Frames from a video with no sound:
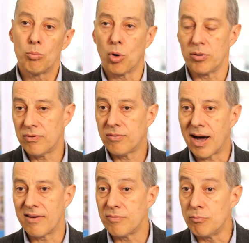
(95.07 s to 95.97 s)
point
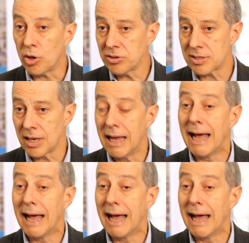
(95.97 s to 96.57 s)
five uh, months,